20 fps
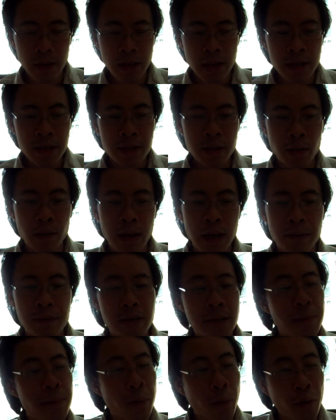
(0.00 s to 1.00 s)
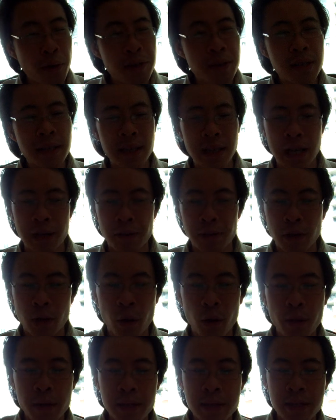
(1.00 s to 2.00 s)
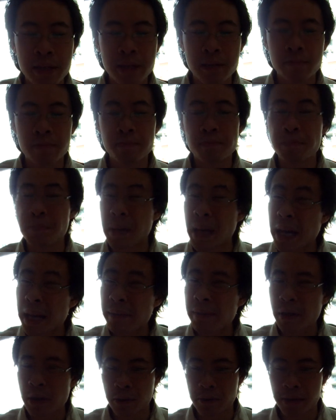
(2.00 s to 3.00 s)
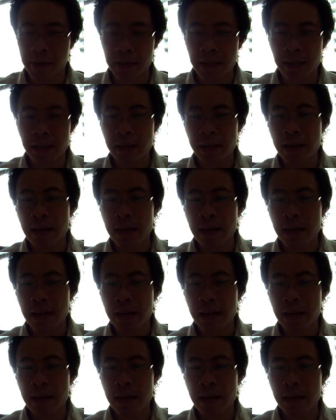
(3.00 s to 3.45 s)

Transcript: So I would say personally, I would always pay for hosting,